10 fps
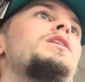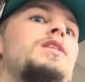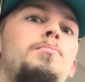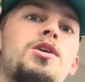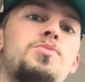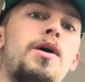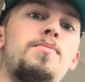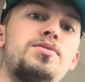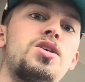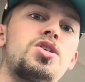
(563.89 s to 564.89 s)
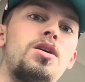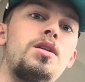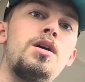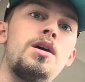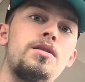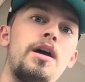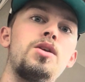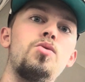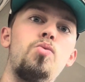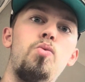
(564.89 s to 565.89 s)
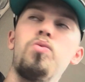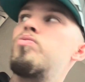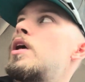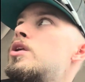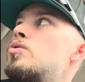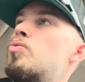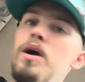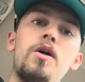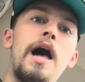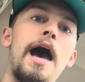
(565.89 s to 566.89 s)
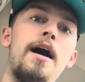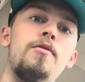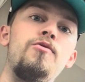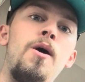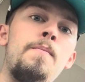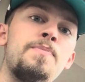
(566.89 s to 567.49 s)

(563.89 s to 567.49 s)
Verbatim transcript: in a much better position than you than you will have